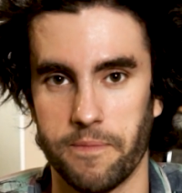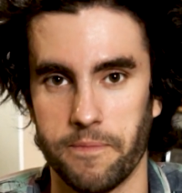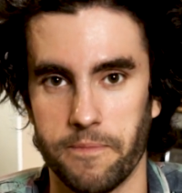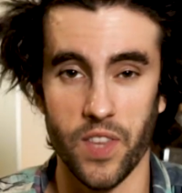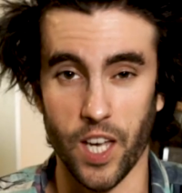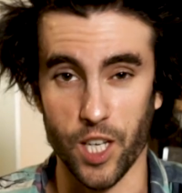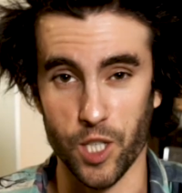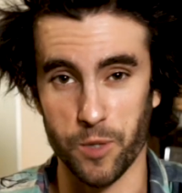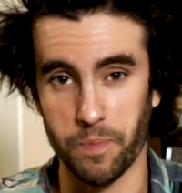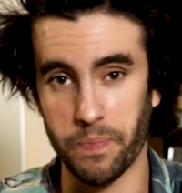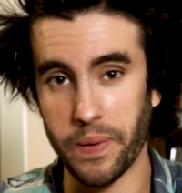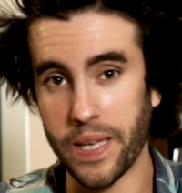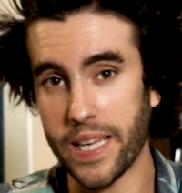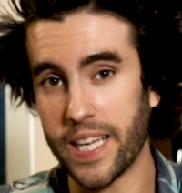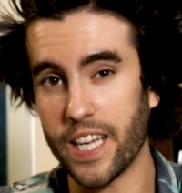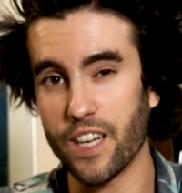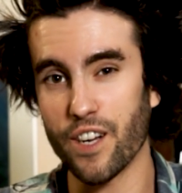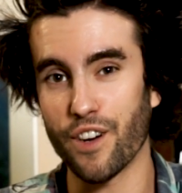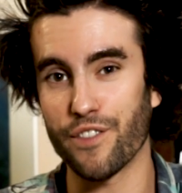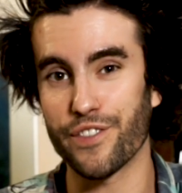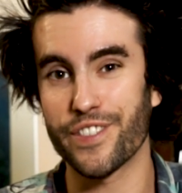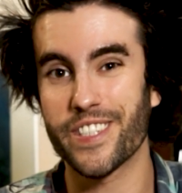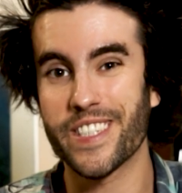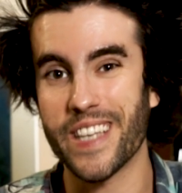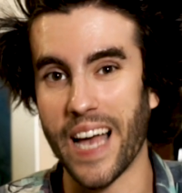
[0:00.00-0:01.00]
Now speaking
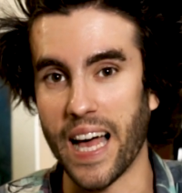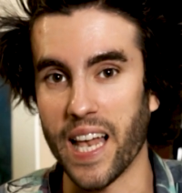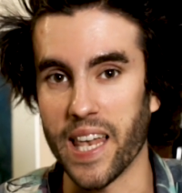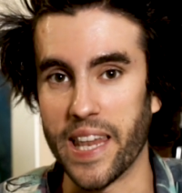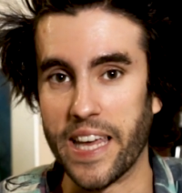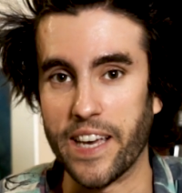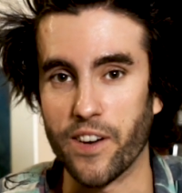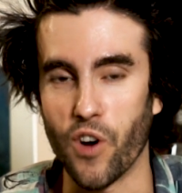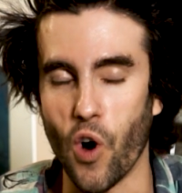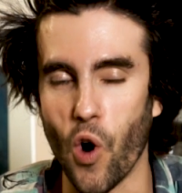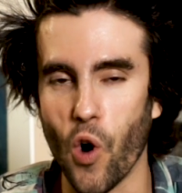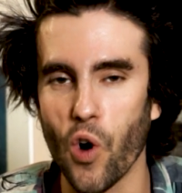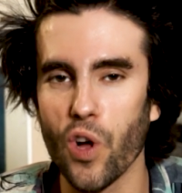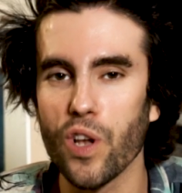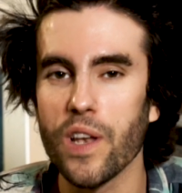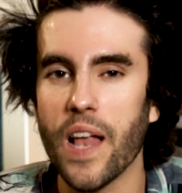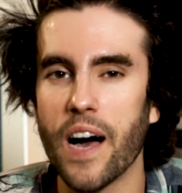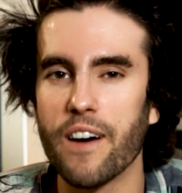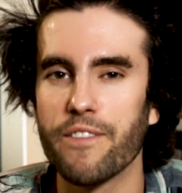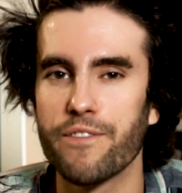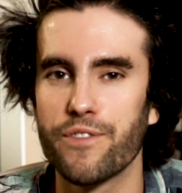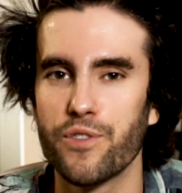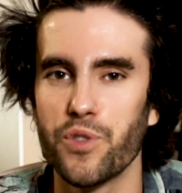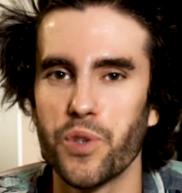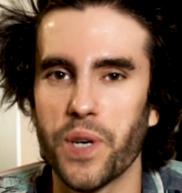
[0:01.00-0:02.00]
of selling,
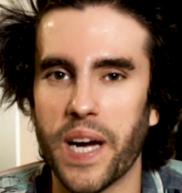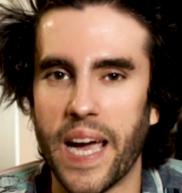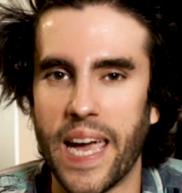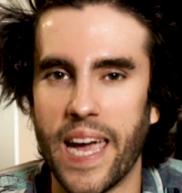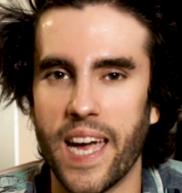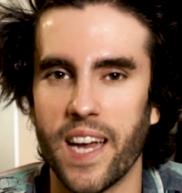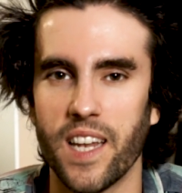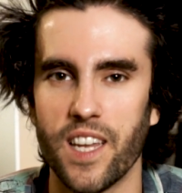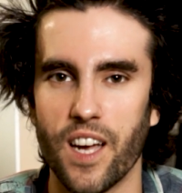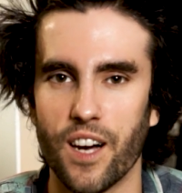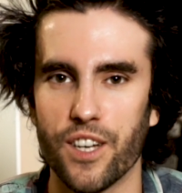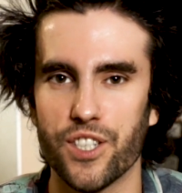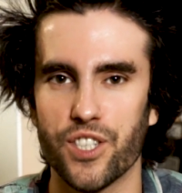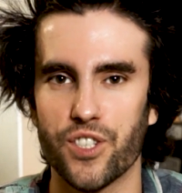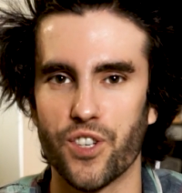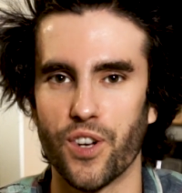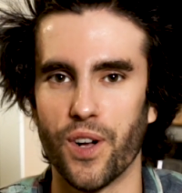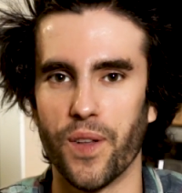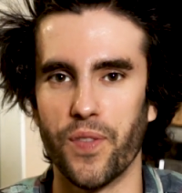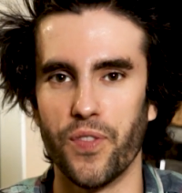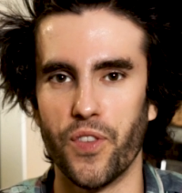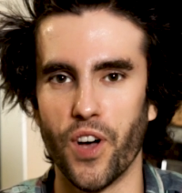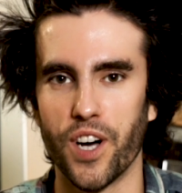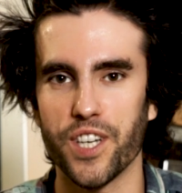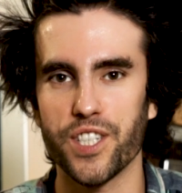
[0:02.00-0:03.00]
Olafur
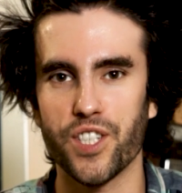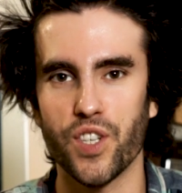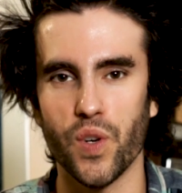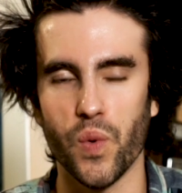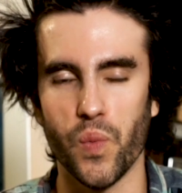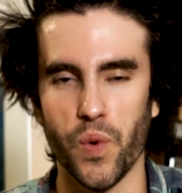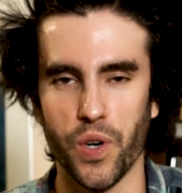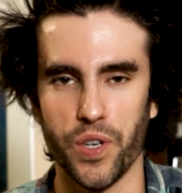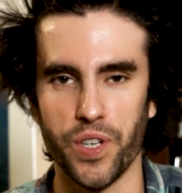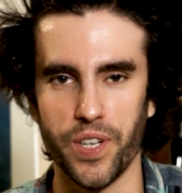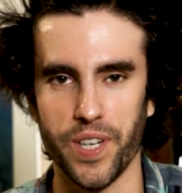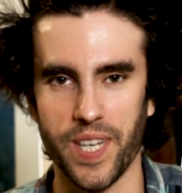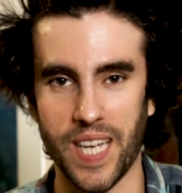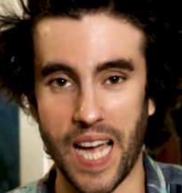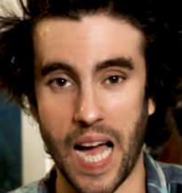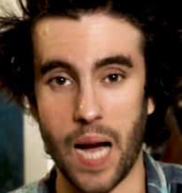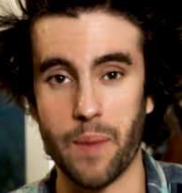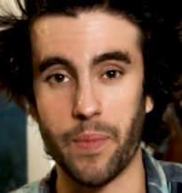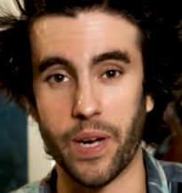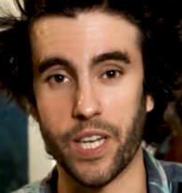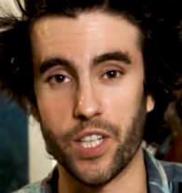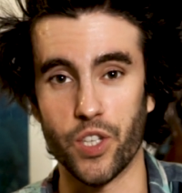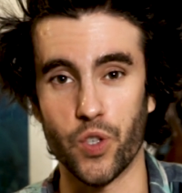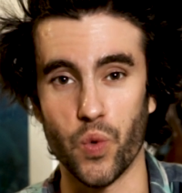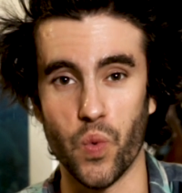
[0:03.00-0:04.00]
Eliasson does the
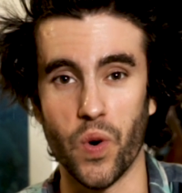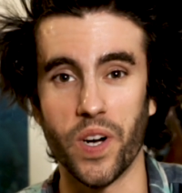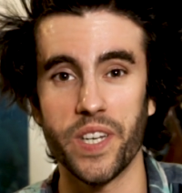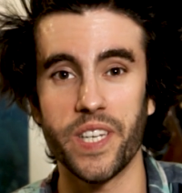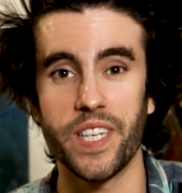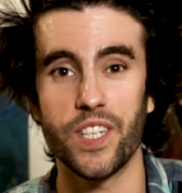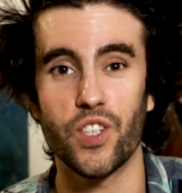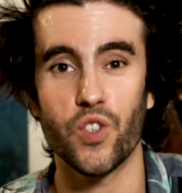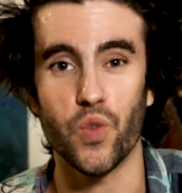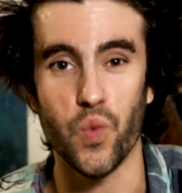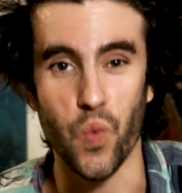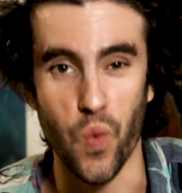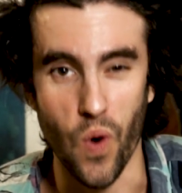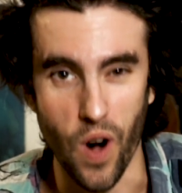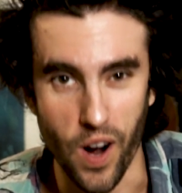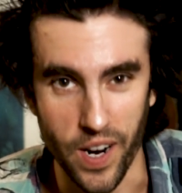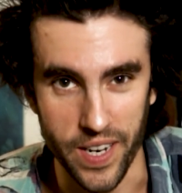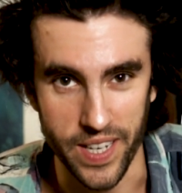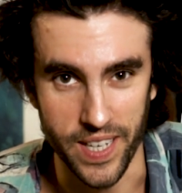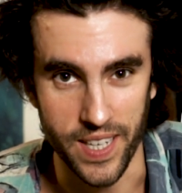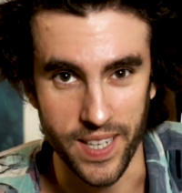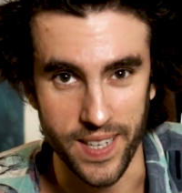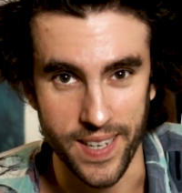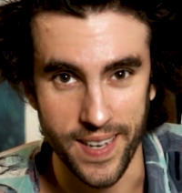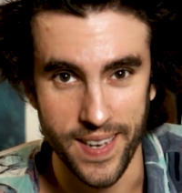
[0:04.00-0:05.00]
Wunderkamer in
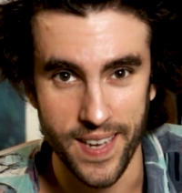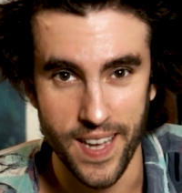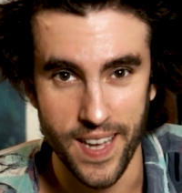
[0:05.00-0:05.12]
2020.